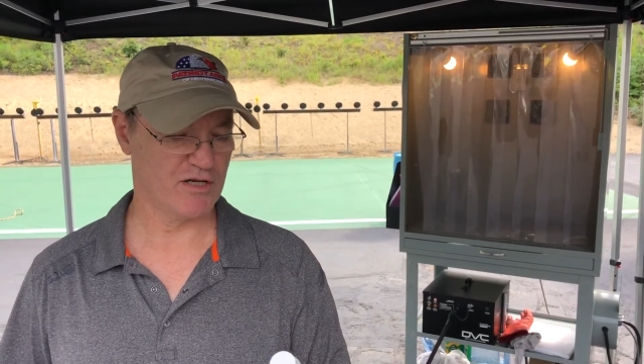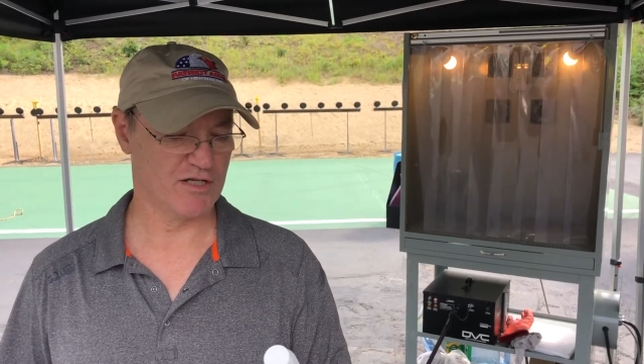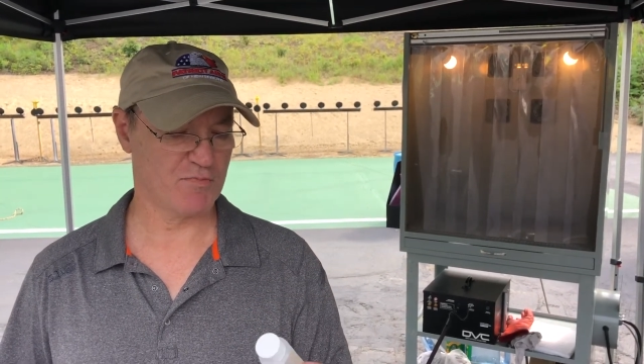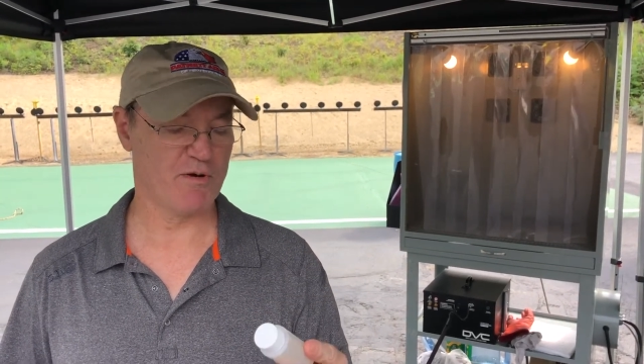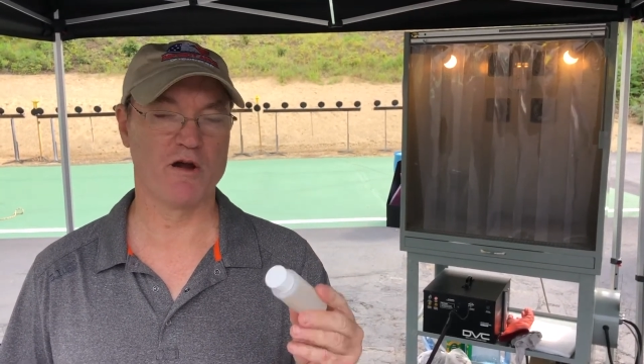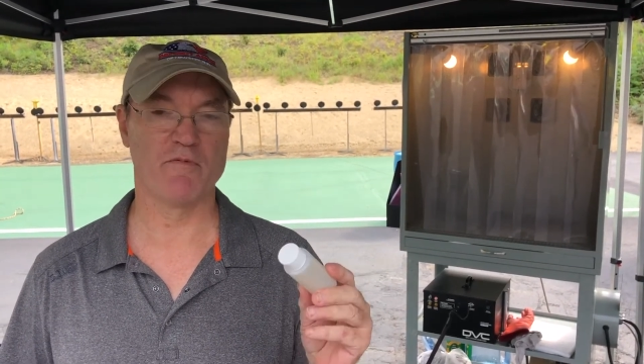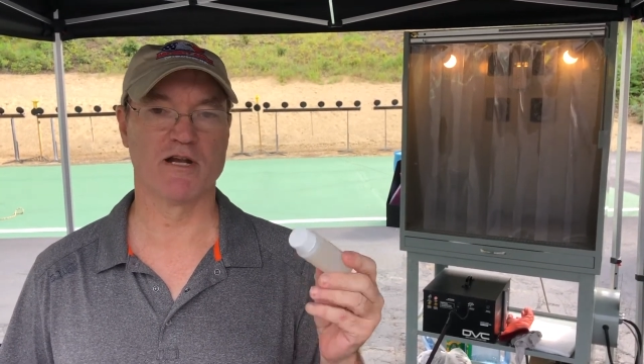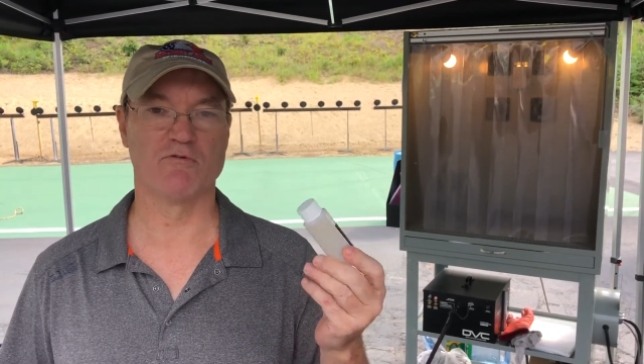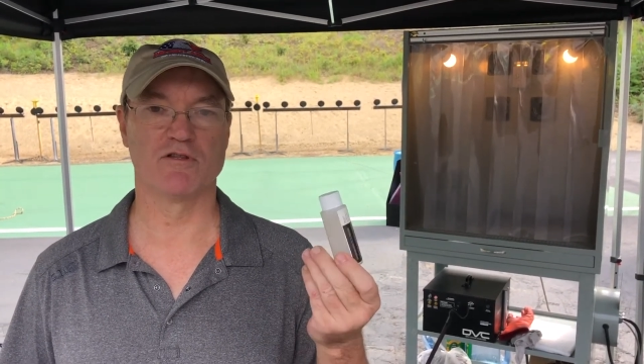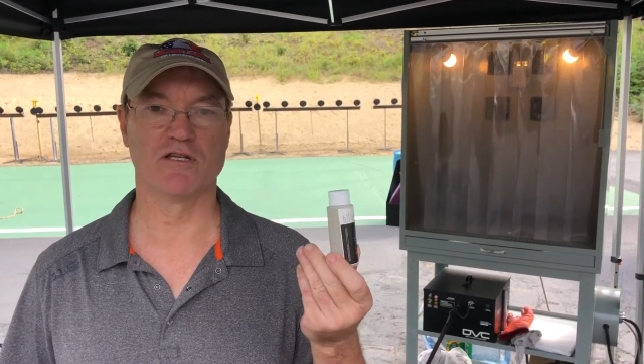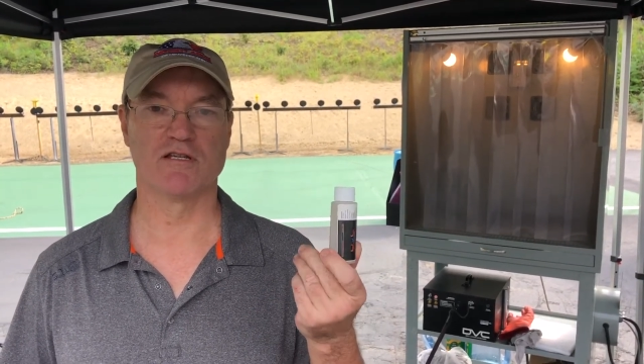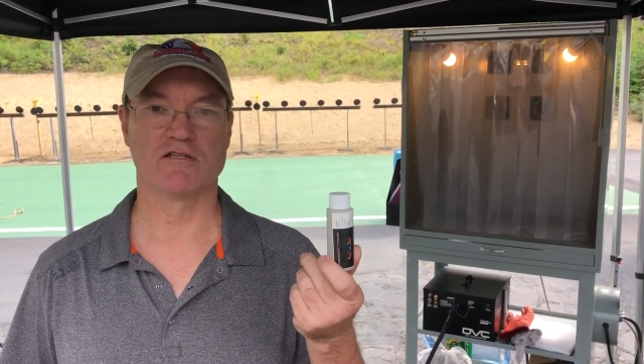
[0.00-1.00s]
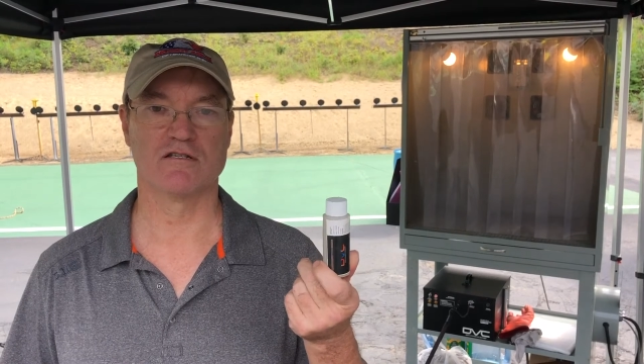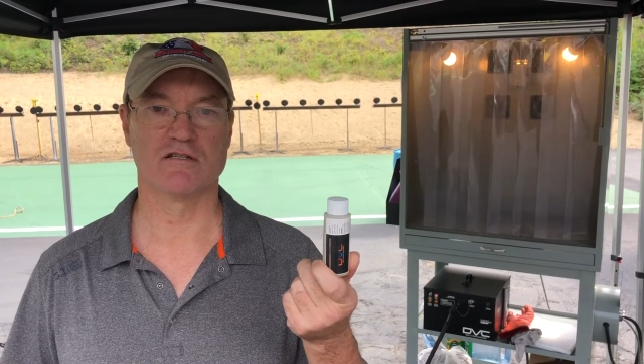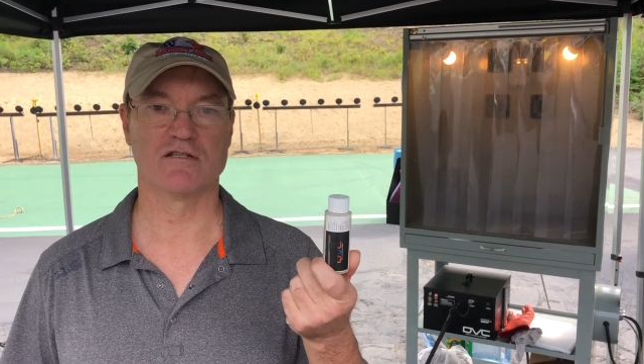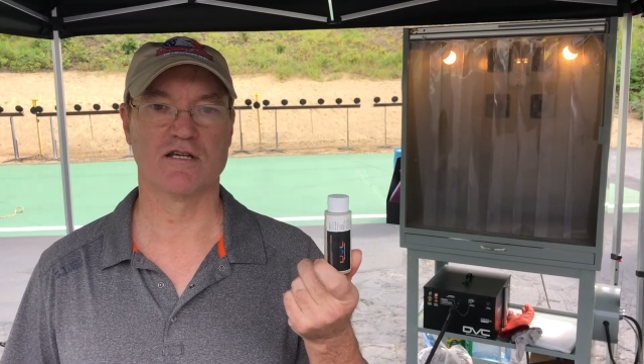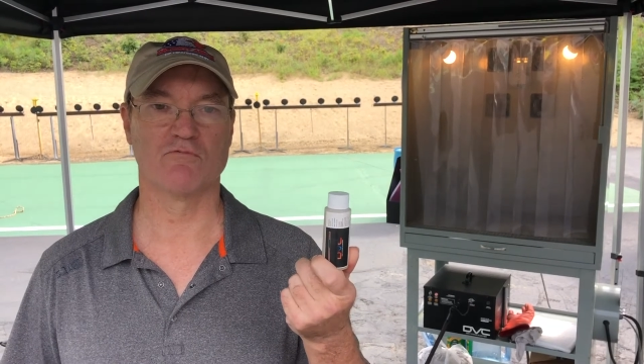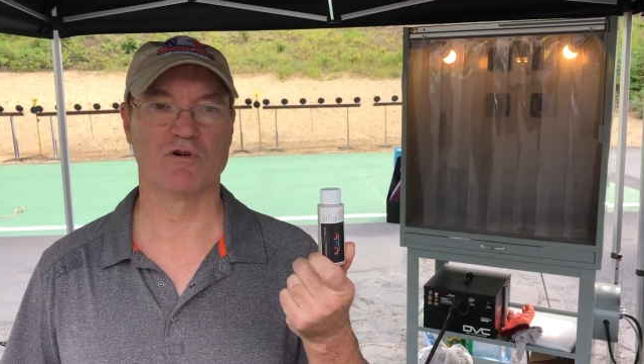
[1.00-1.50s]
experimenting with this and
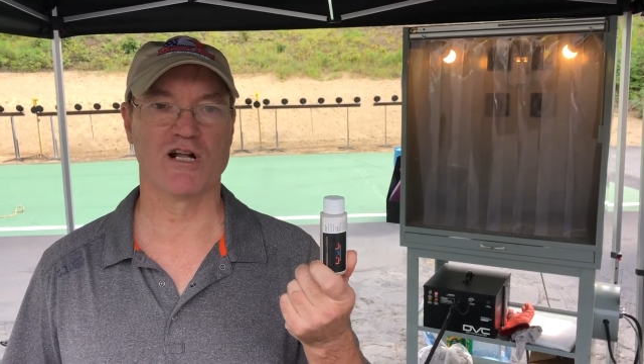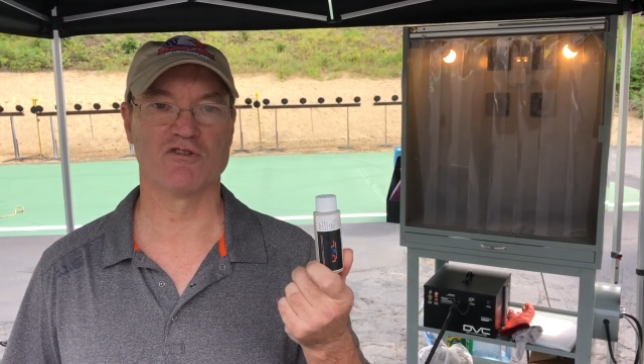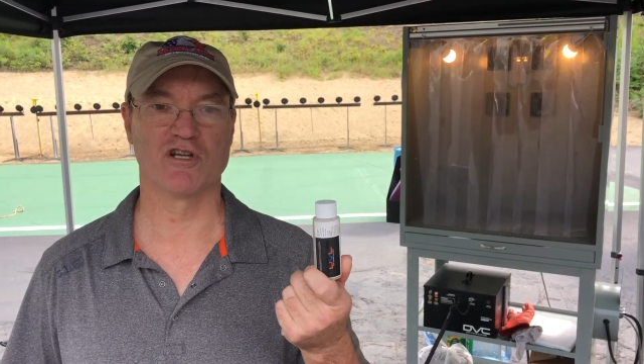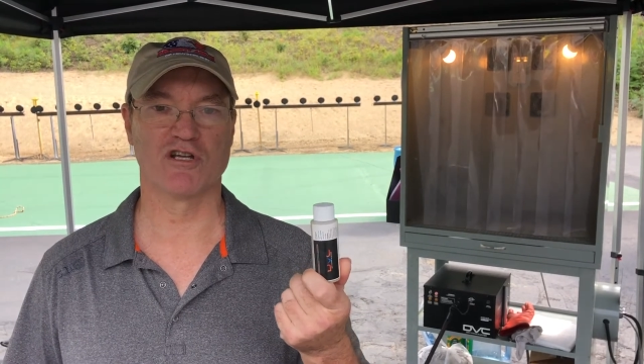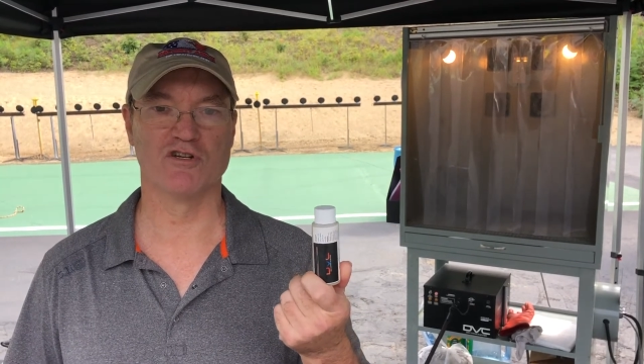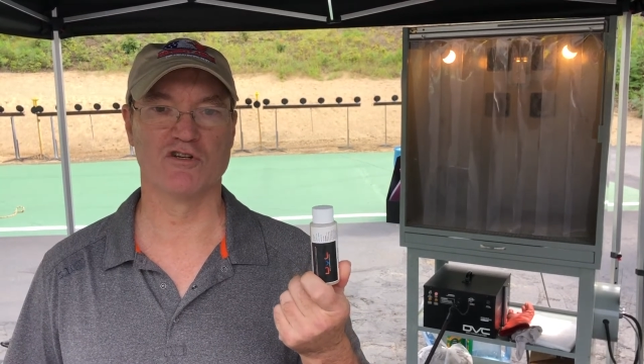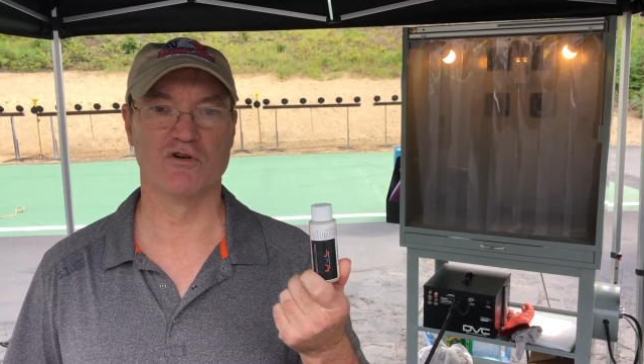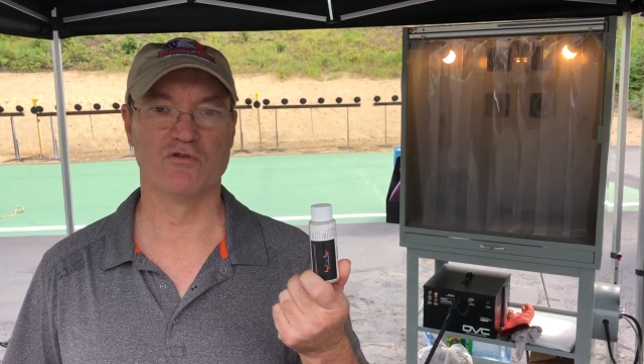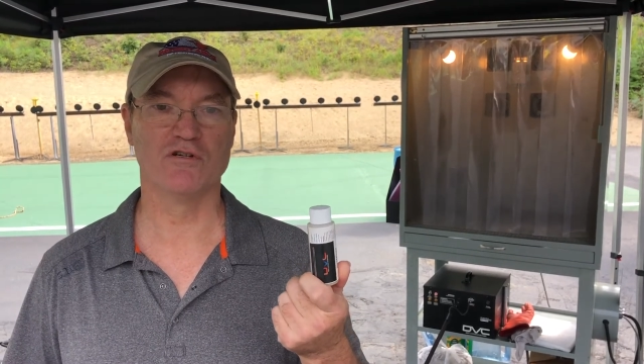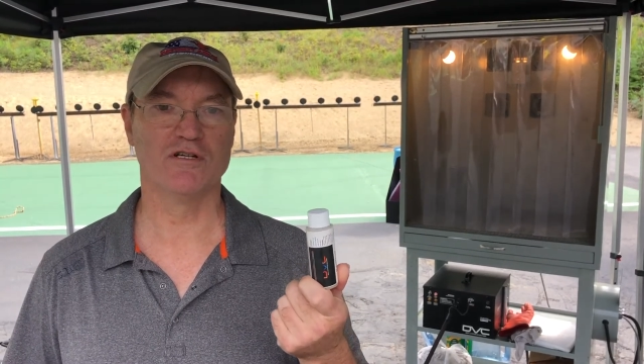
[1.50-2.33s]
seeing what else it can do.